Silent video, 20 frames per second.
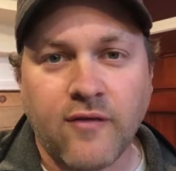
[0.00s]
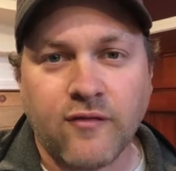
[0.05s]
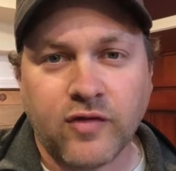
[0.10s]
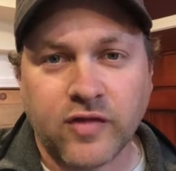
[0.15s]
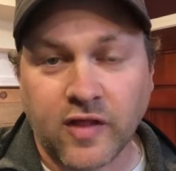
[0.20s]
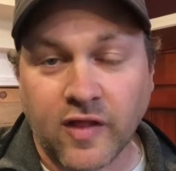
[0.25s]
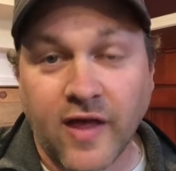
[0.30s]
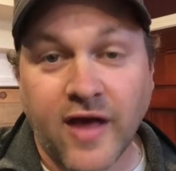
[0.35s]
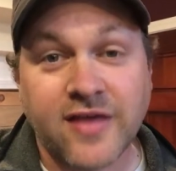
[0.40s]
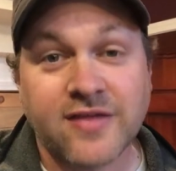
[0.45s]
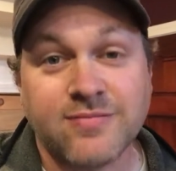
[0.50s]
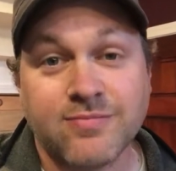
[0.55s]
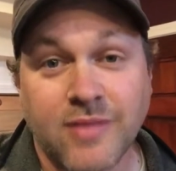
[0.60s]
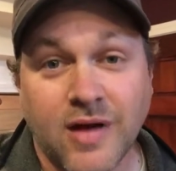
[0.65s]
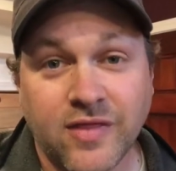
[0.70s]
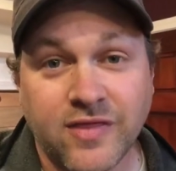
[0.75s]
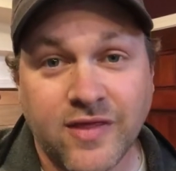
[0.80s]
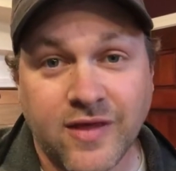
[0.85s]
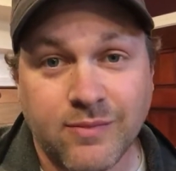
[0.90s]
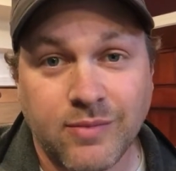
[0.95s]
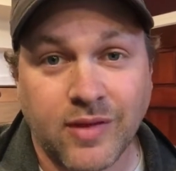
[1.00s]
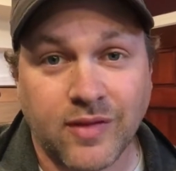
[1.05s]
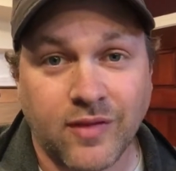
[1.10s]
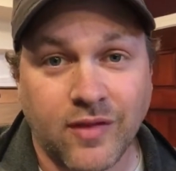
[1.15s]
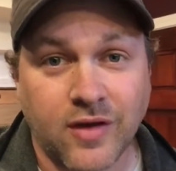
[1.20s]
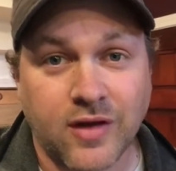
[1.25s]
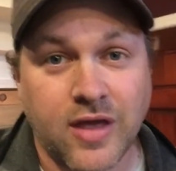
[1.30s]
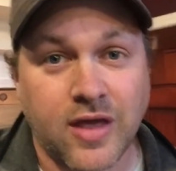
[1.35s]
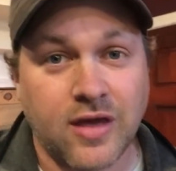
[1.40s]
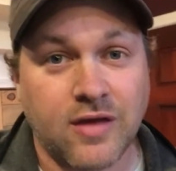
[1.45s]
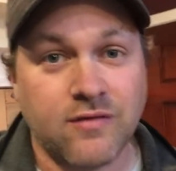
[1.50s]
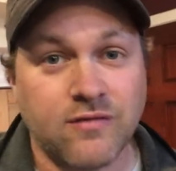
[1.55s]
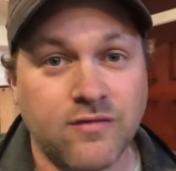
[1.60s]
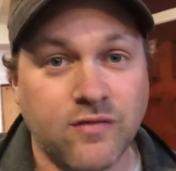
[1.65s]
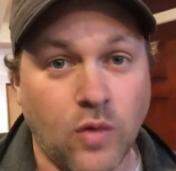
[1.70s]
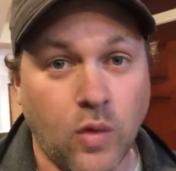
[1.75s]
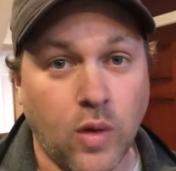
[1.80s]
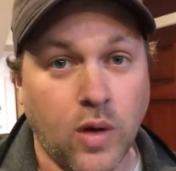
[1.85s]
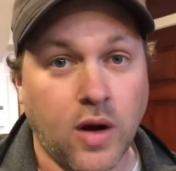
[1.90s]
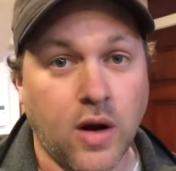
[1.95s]
for the last month, I've been looking
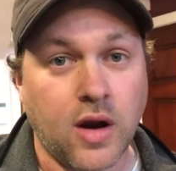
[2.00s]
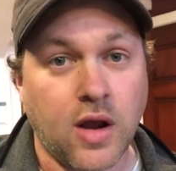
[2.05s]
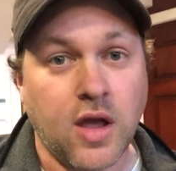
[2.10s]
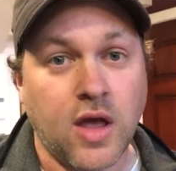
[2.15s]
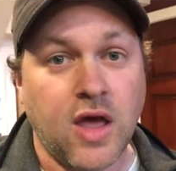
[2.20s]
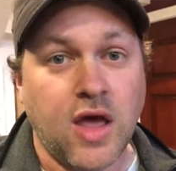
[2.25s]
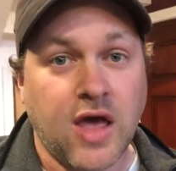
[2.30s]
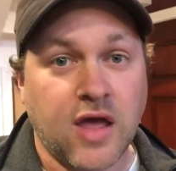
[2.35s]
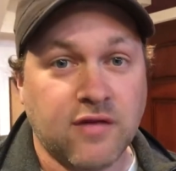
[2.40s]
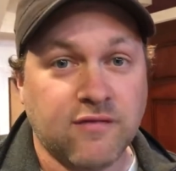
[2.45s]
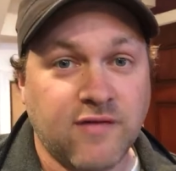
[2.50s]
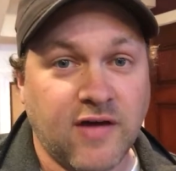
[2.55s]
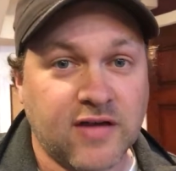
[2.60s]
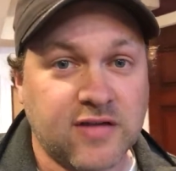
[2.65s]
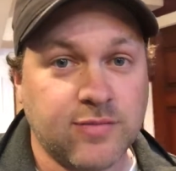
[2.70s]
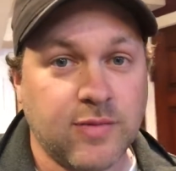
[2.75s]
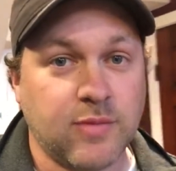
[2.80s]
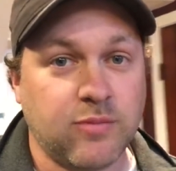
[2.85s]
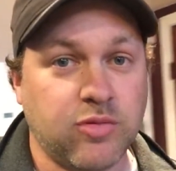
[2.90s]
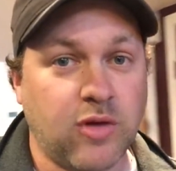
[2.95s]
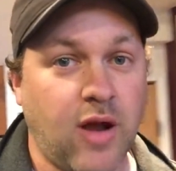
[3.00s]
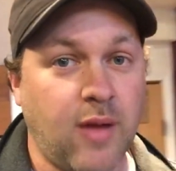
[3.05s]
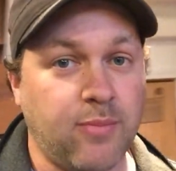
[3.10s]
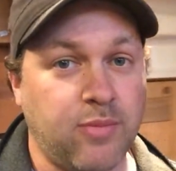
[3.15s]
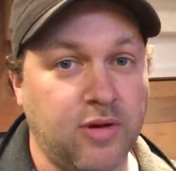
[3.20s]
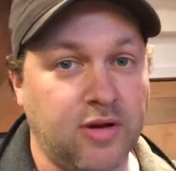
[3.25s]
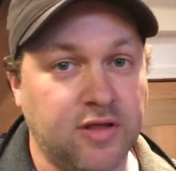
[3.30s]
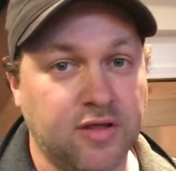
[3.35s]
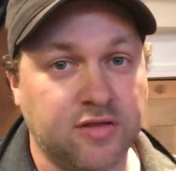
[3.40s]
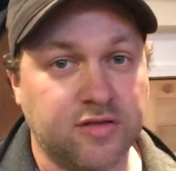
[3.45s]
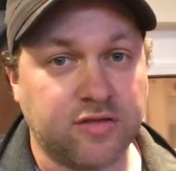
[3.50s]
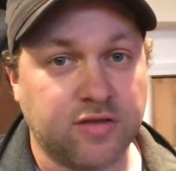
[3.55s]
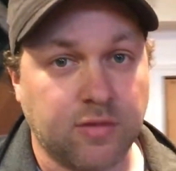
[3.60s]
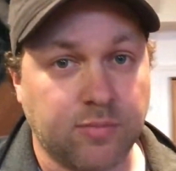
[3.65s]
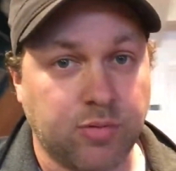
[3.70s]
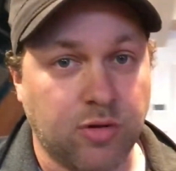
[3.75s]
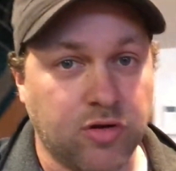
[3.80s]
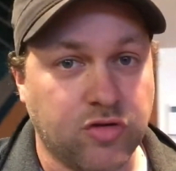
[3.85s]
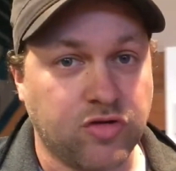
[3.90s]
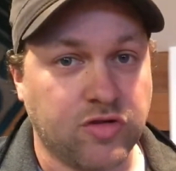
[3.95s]
for investment properties to
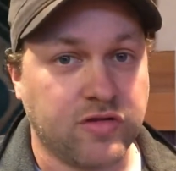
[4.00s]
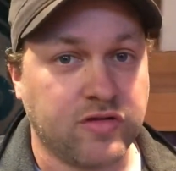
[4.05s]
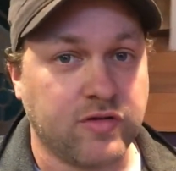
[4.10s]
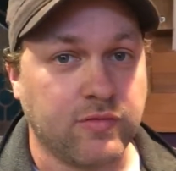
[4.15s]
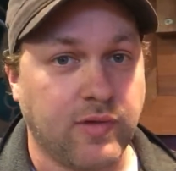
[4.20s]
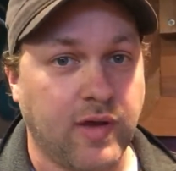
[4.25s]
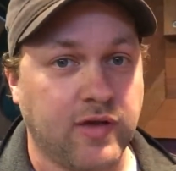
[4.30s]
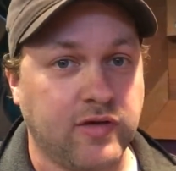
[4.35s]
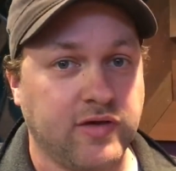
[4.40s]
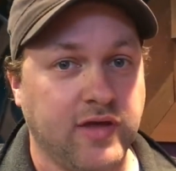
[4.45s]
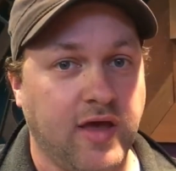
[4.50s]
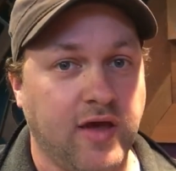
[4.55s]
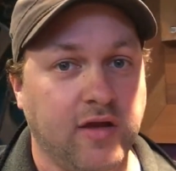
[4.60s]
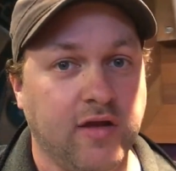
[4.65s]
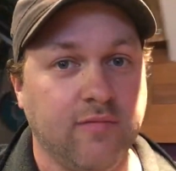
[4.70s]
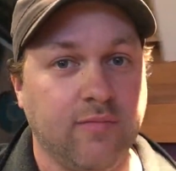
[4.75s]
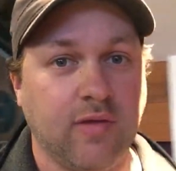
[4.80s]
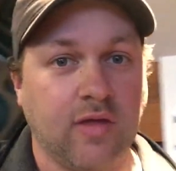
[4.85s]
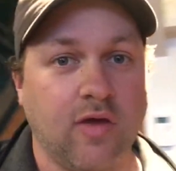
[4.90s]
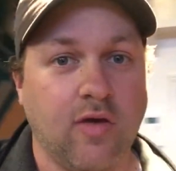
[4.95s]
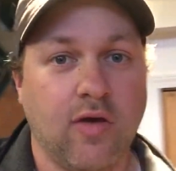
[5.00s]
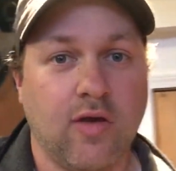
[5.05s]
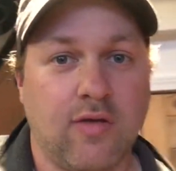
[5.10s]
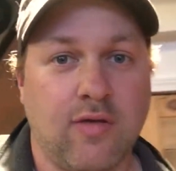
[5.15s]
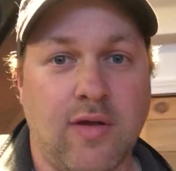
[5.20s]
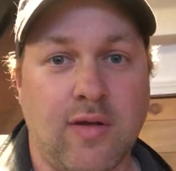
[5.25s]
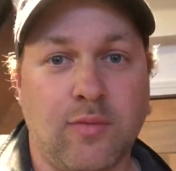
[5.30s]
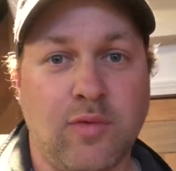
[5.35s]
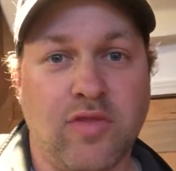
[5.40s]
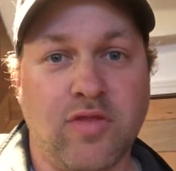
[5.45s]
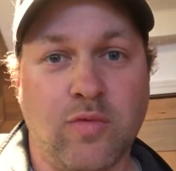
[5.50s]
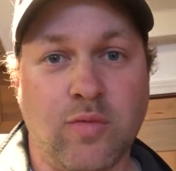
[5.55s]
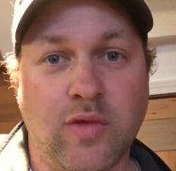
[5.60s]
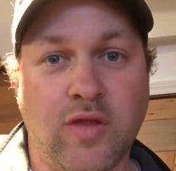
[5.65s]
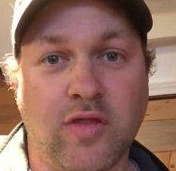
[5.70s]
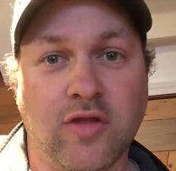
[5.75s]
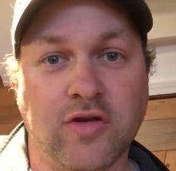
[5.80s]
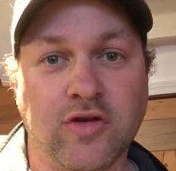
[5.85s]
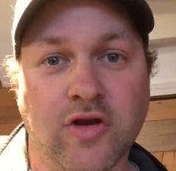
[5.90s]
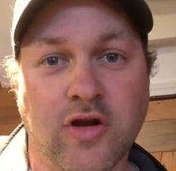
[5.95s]
purchase around town. I've been going around with a
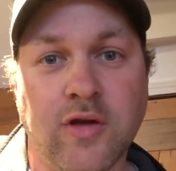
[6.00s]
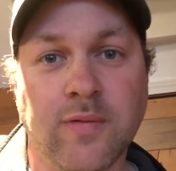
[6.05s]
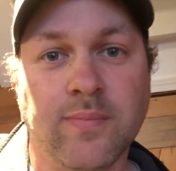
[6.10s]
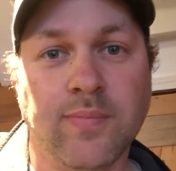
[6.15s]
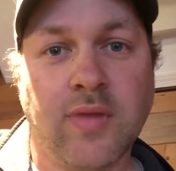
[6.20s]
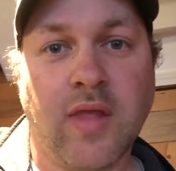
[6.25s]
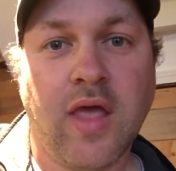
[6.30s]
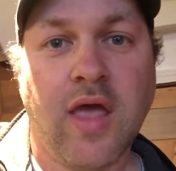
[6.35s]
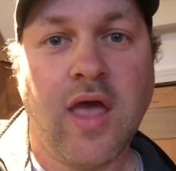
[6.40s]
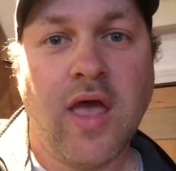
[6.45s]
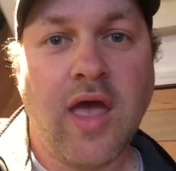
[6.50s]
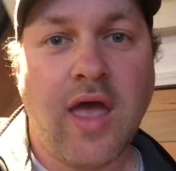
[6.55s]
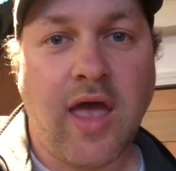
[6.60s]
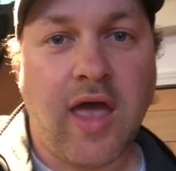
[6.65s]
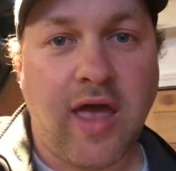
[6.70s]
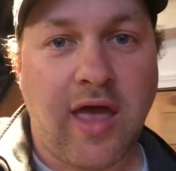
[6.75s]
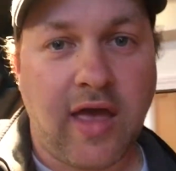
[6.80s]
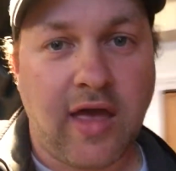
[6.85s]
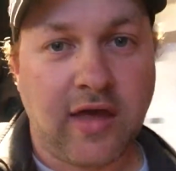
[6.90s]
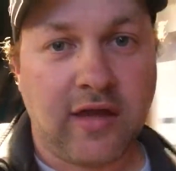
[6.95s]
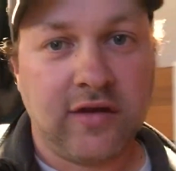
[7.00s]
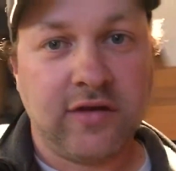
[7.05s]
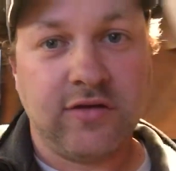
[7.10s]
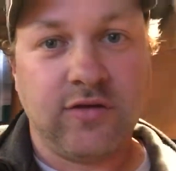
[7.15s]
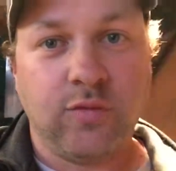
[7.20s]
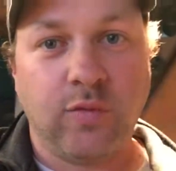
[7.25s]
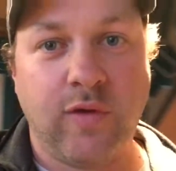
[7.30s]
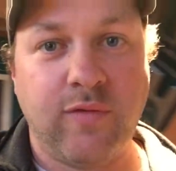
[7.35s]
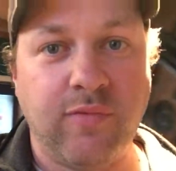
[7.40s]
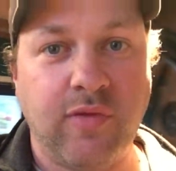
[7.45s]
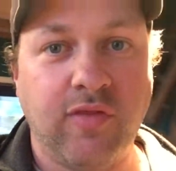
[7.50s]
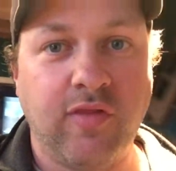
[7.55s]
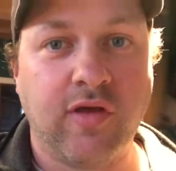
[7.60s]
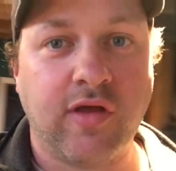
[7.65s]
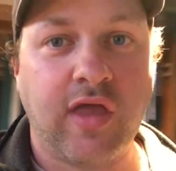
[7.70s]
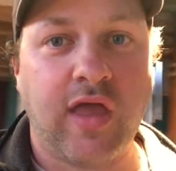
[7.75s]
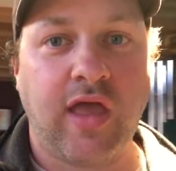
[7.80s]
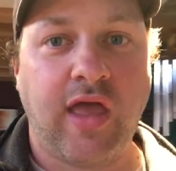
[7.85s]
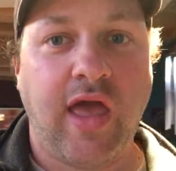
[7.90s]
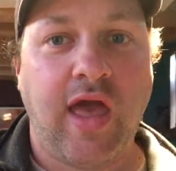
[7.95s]
realtor and we've been
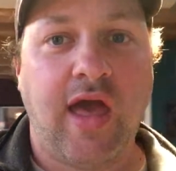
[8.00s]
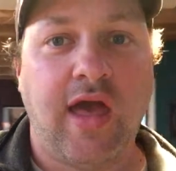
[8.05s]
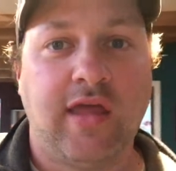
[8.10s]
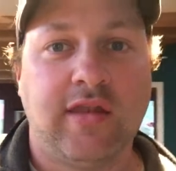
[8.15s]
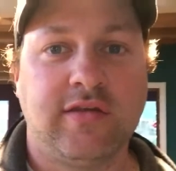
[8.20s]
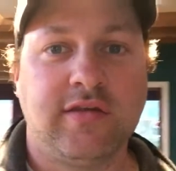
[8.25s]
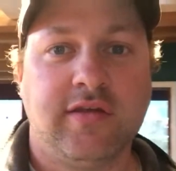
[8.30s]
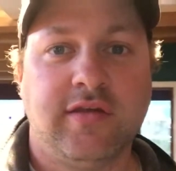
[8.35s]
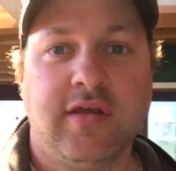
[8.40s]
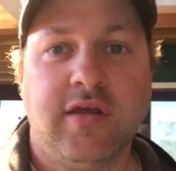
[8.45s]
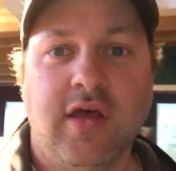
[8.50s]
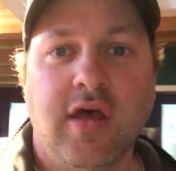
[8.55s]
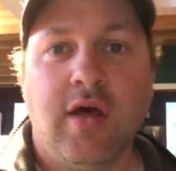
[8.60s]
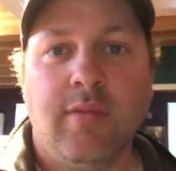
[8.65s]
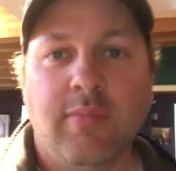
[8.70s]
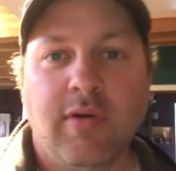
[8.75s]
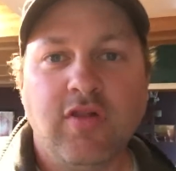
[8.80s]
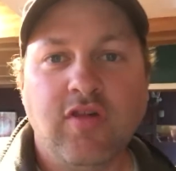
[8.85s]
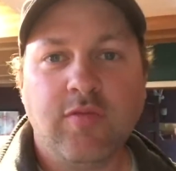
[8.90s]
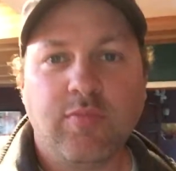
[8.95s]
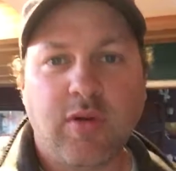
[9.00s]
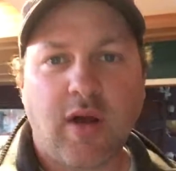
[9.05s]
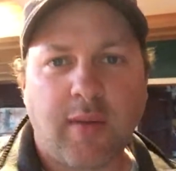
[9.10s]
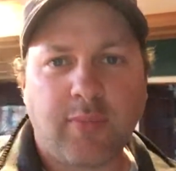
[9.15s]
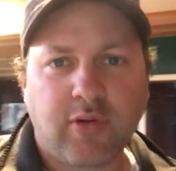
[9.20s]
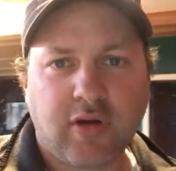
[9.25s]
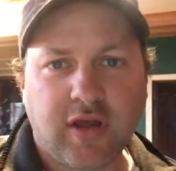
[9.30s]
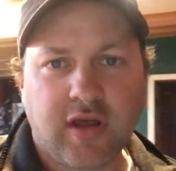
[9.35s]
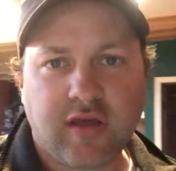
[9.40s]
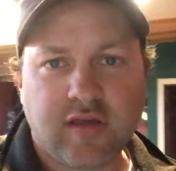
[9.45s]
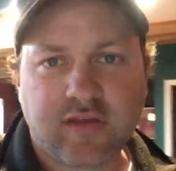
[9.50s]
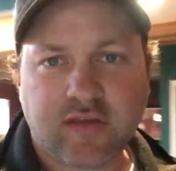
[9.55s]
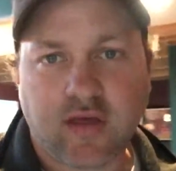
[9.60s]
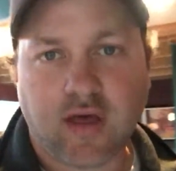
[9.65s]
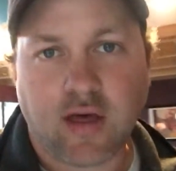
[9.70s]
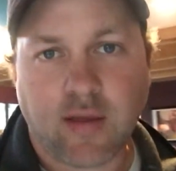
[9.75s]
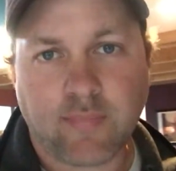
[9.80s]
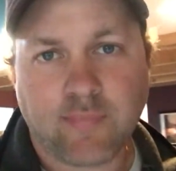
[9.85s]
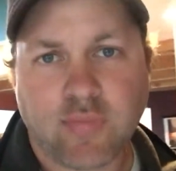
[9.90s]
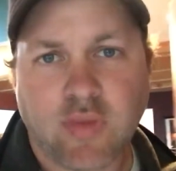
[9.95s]
looking at a bunch of properties.
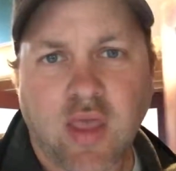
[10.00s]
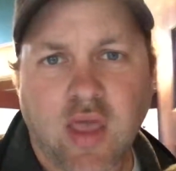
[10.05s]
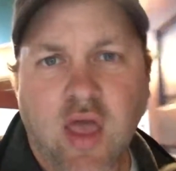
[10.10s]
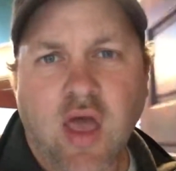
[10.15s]
I